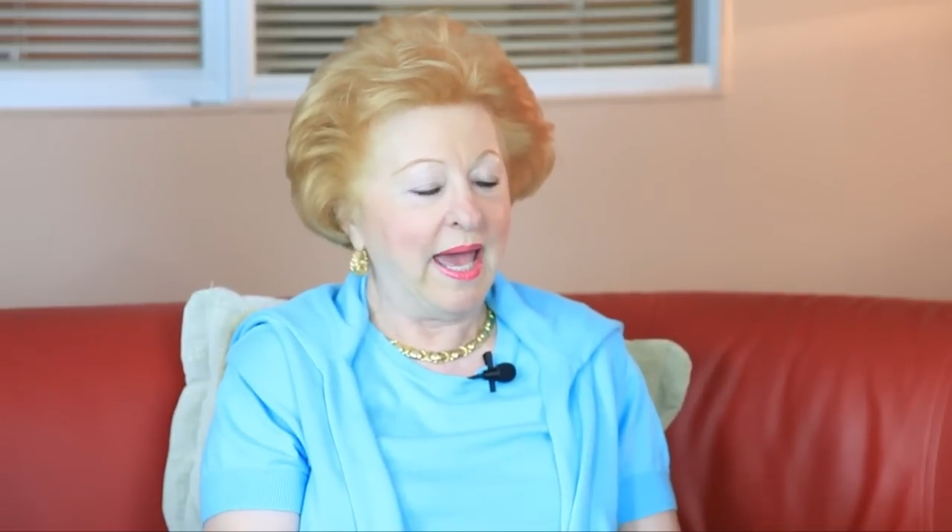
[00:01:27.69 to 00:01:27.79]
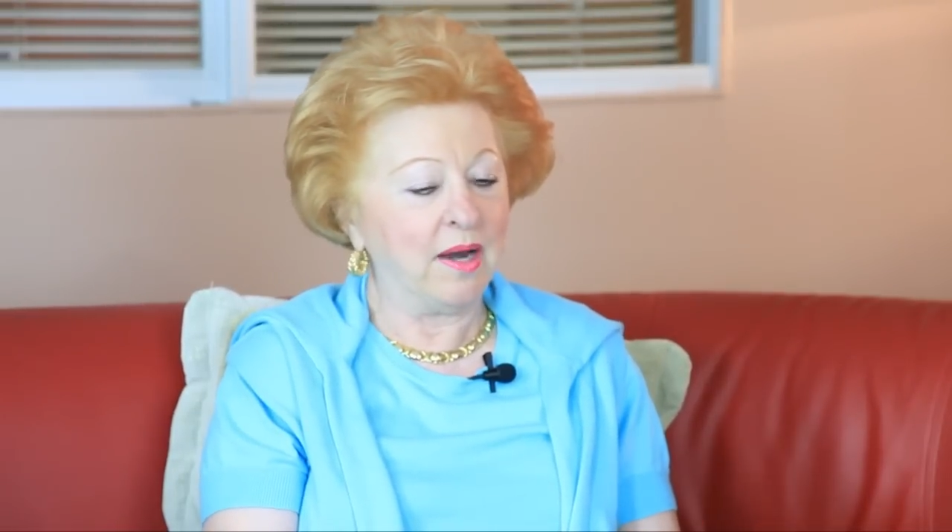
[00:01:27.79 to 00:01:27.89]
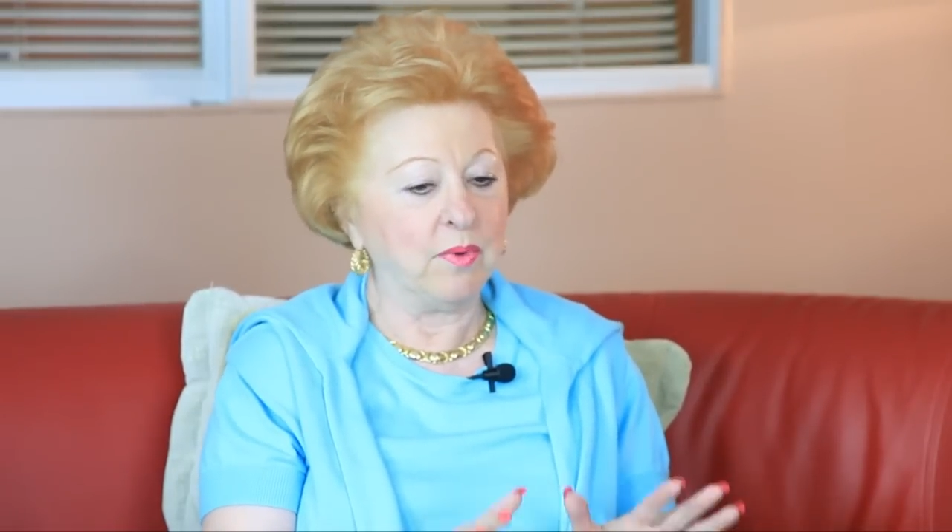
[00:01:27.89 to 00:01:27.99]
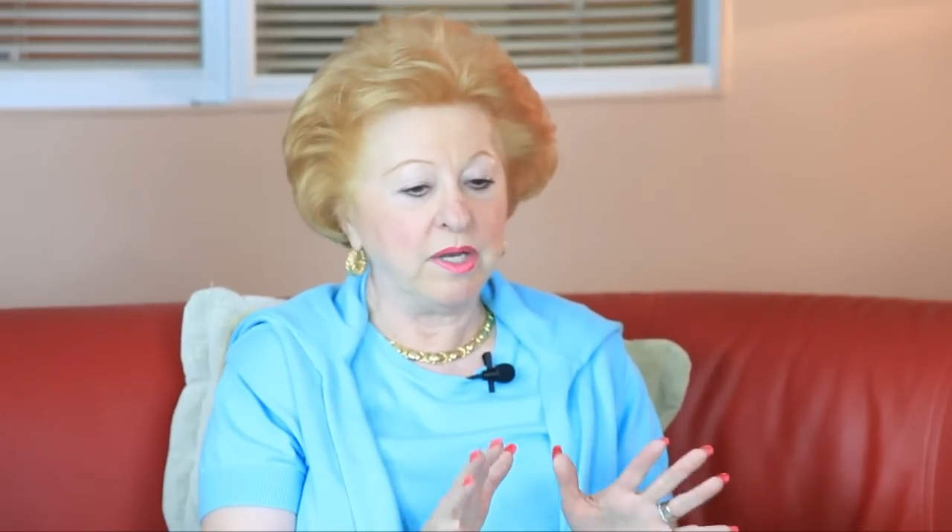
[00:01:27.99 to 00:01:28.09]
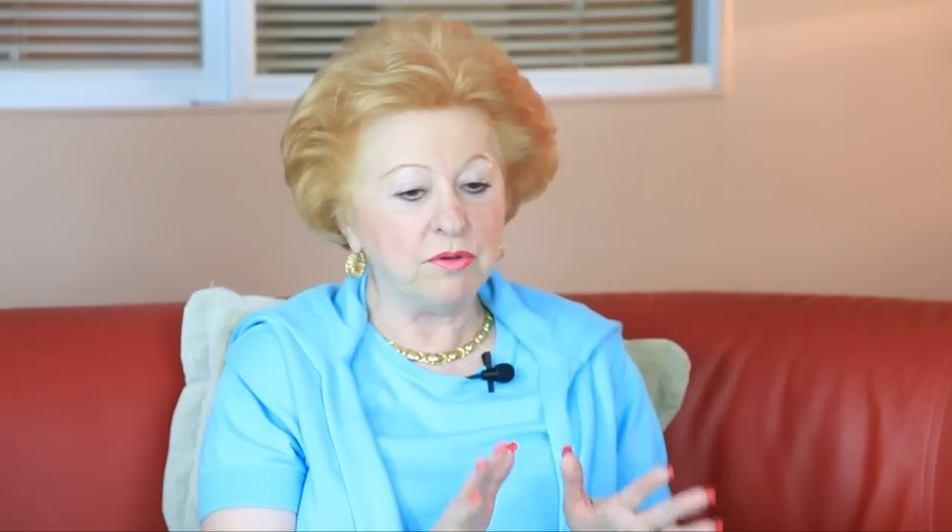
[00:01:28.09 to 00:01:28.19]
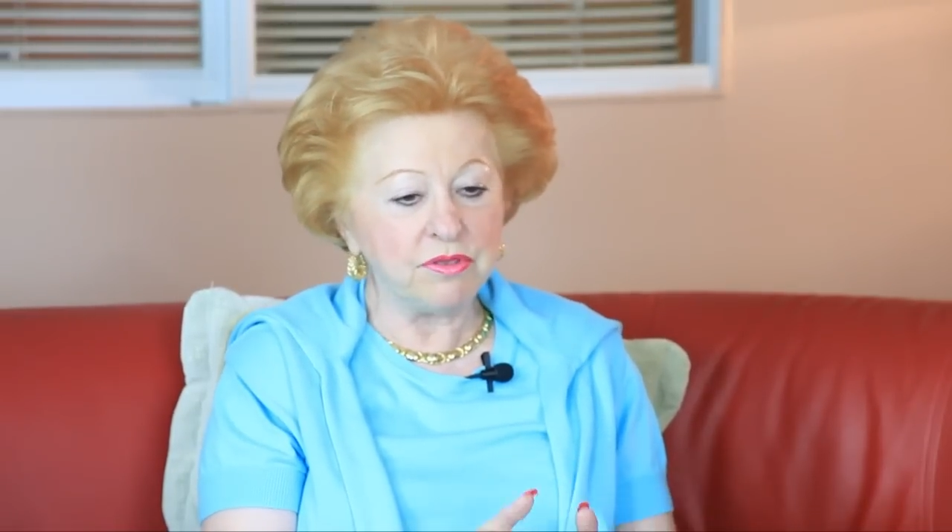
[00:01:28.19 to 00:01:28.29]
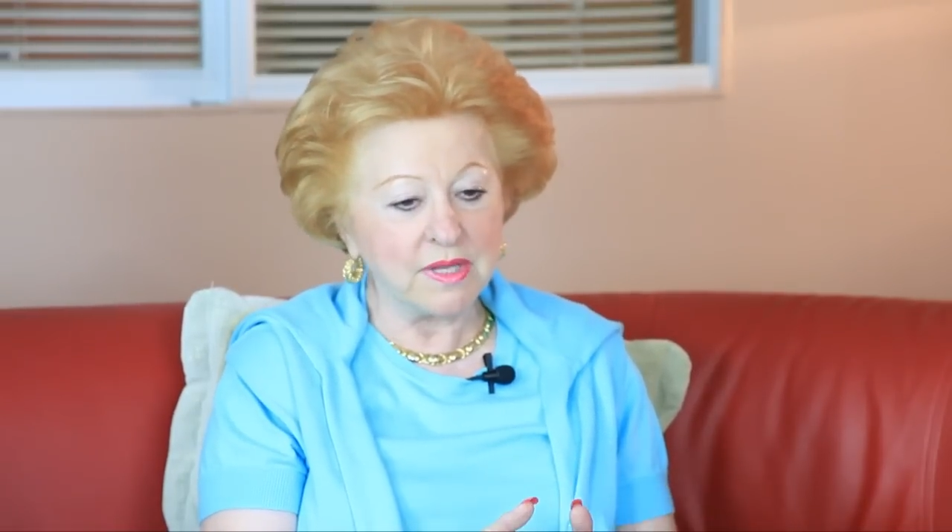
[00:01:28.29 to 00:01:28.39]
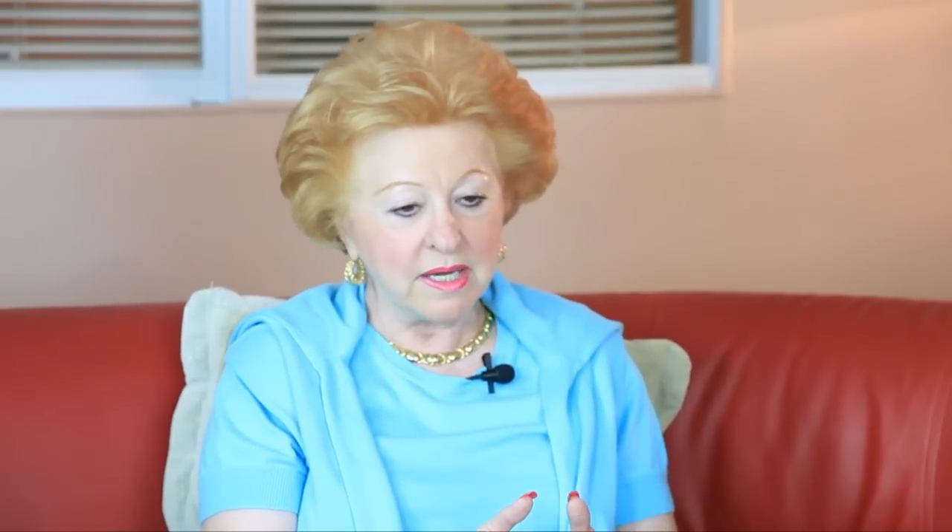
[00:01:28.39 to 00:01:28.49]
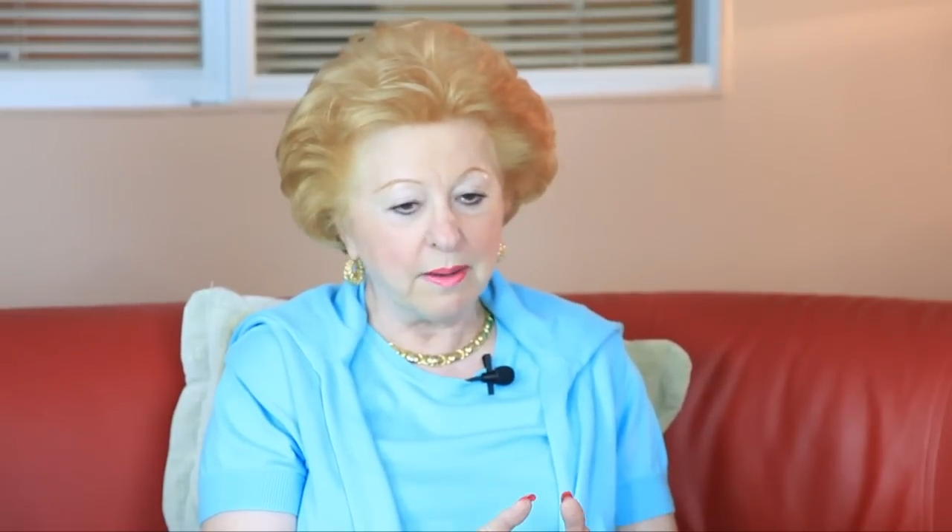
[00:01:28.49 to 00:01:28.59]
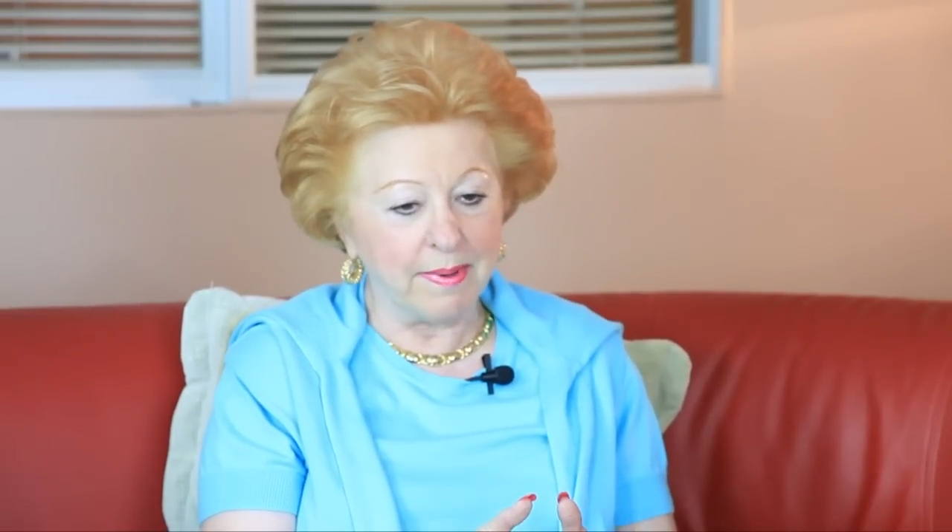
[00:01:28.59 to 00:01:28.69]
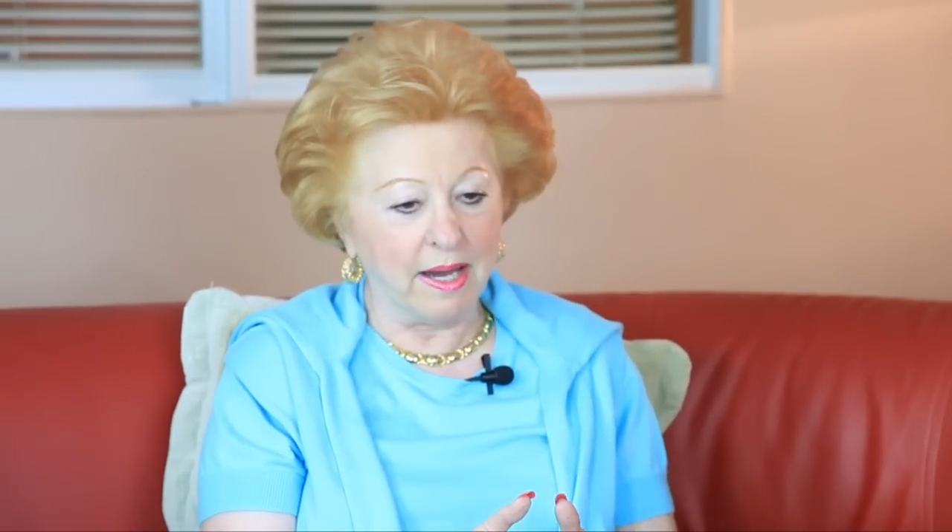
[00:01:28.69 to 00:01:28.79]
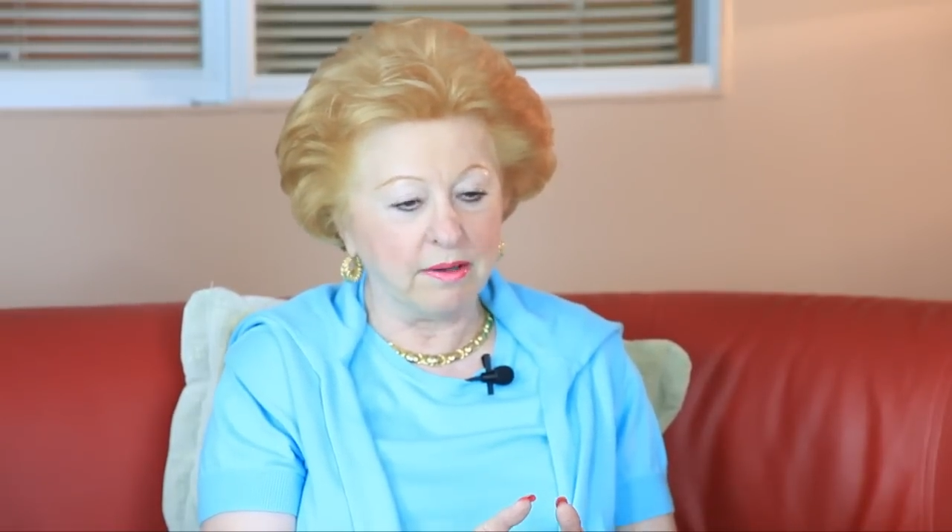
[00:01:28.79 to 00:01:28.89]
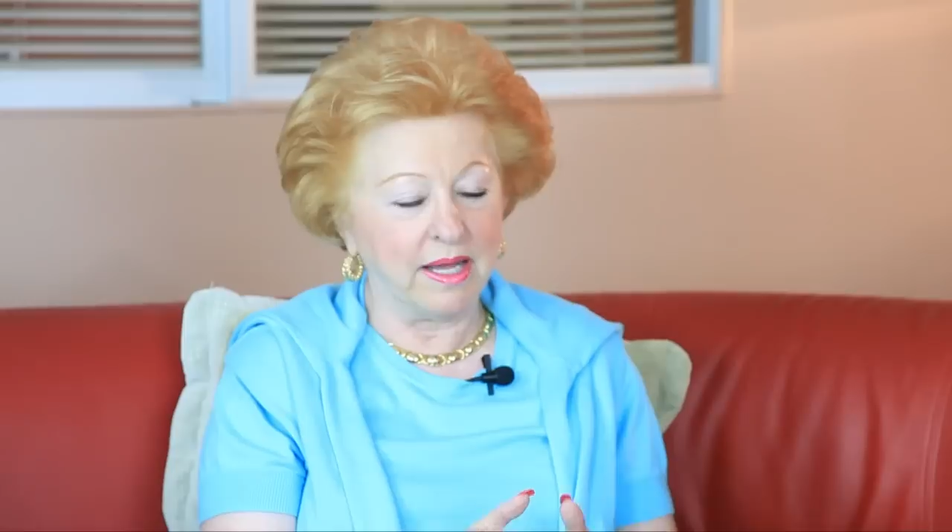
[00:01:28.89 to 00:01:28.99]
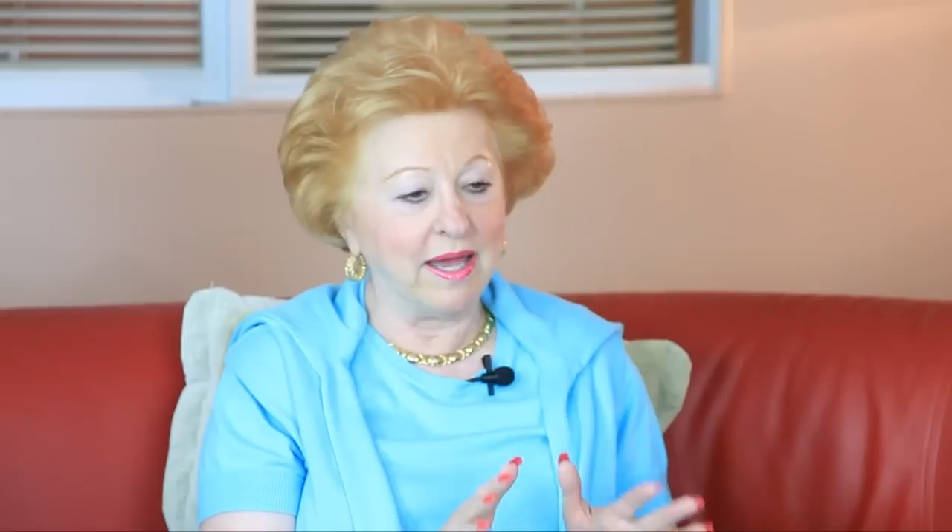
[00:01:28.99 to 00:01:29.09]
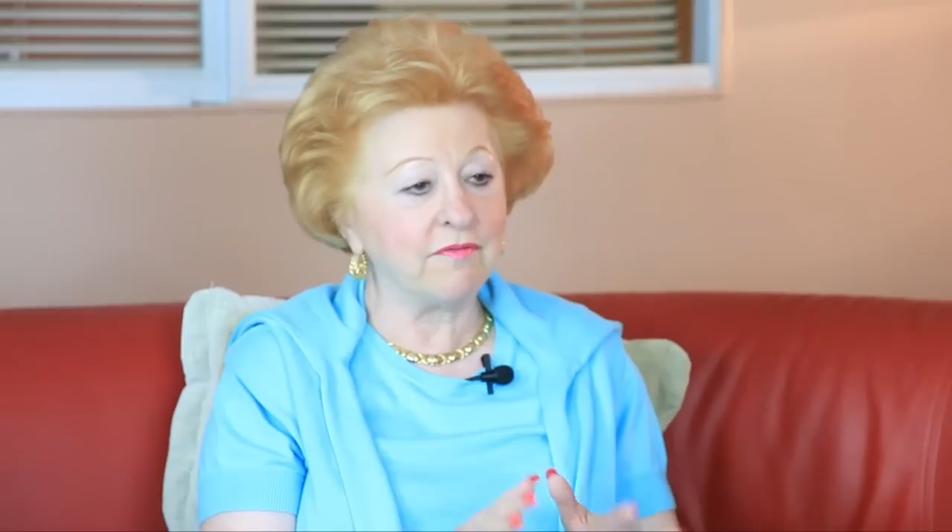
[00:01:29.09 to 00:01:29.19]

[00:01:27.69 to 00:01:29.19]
And when you think about